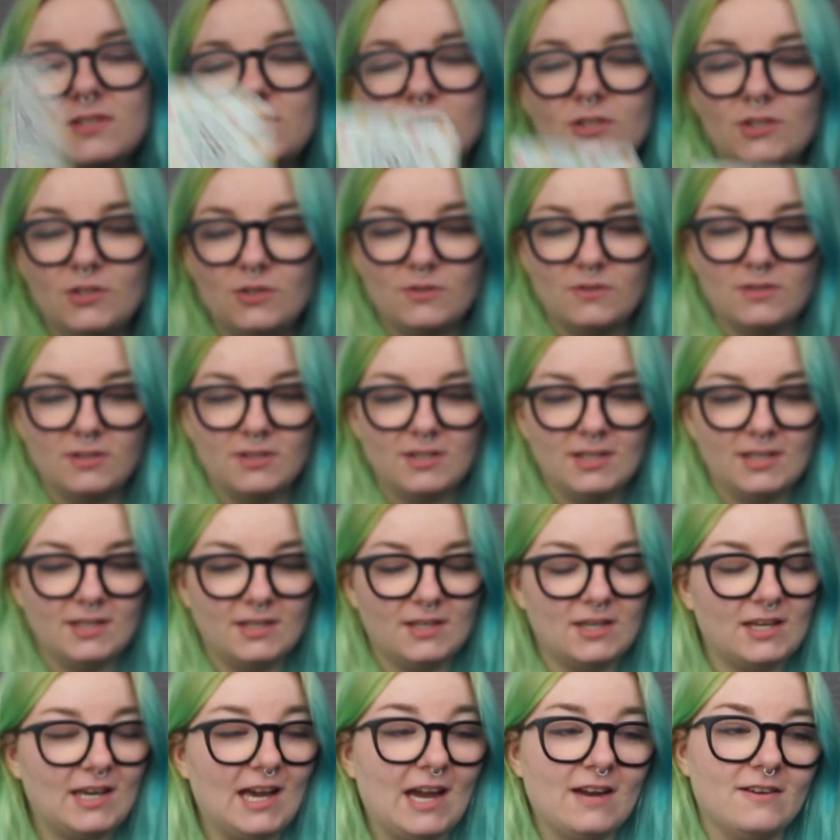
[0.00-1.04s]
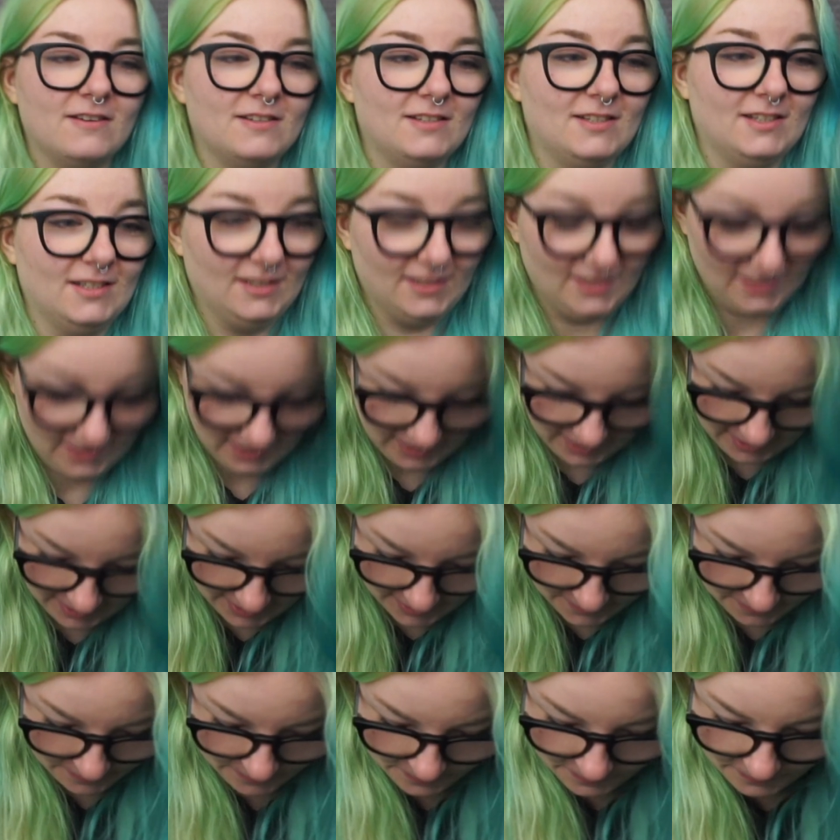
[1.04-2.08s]
a cute like character.
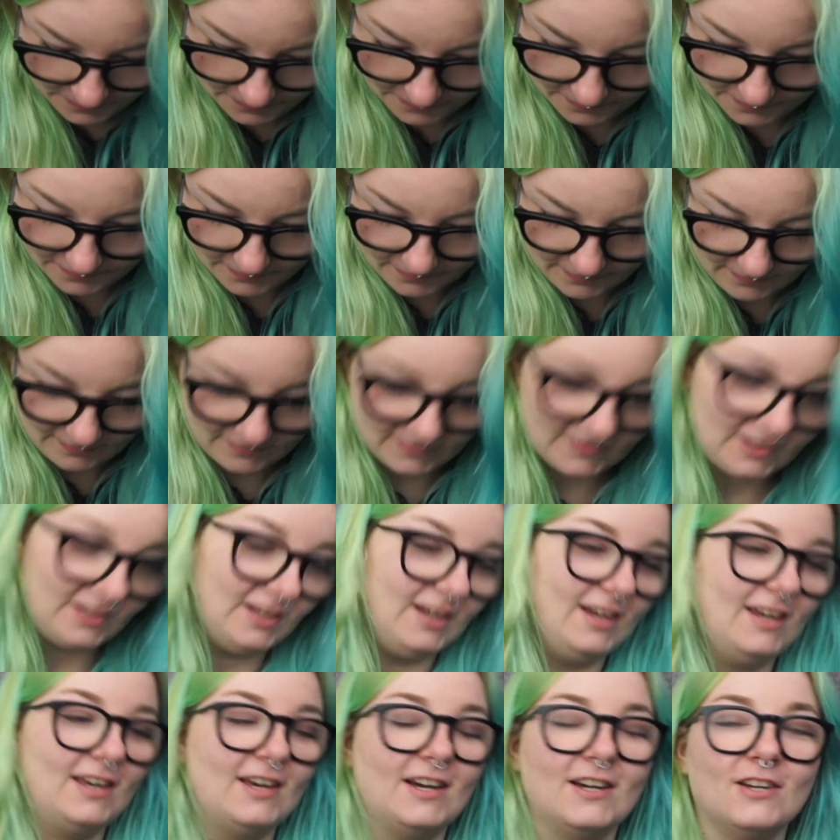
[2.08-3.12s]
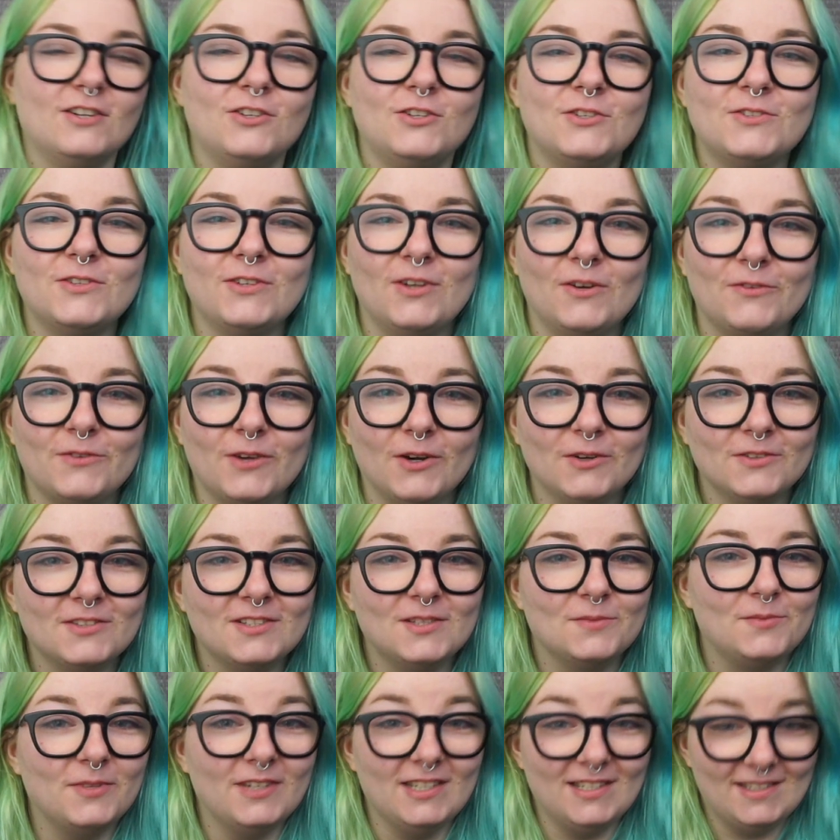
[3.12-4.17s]
Like, I used to love going to the
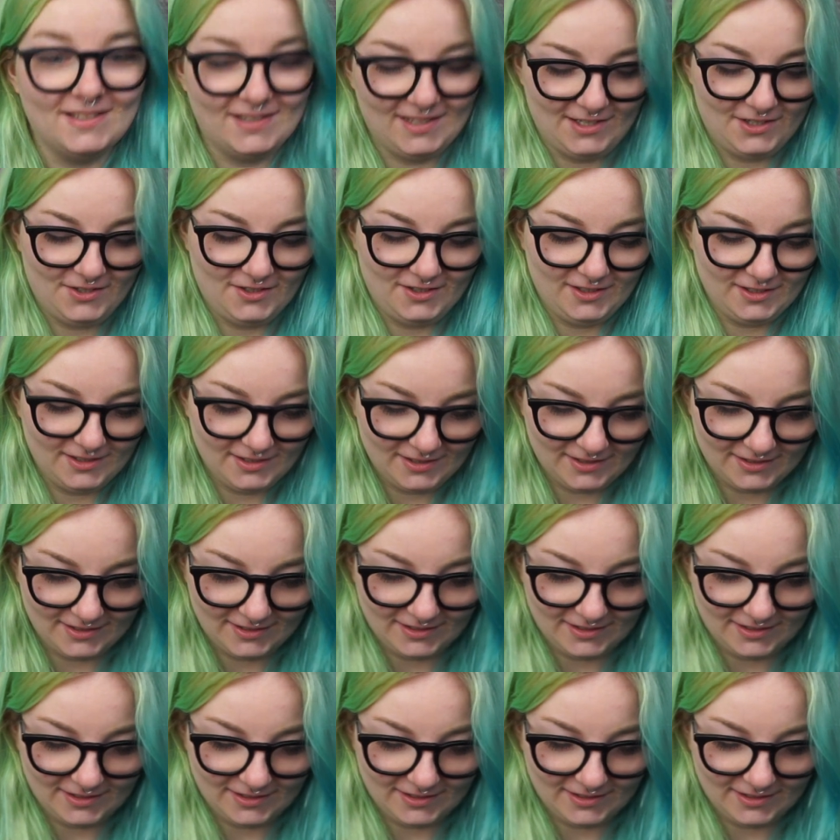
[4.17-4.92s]
police station.